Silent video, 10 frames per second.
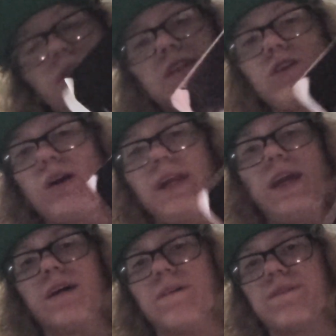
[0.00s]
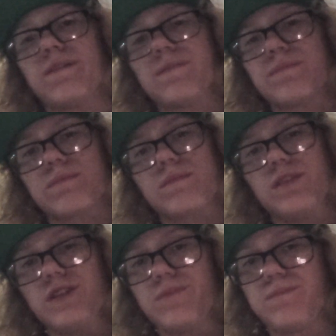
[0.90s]
that's all I have.
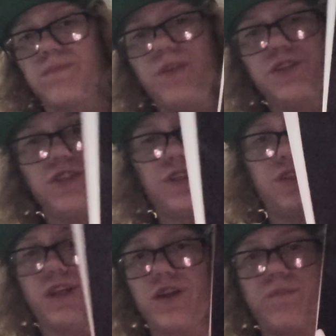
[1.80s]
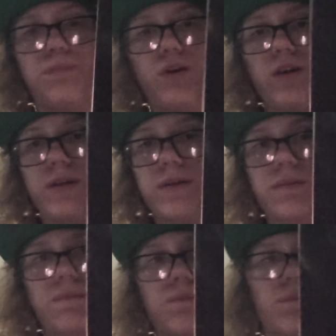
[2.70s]
This is a good book.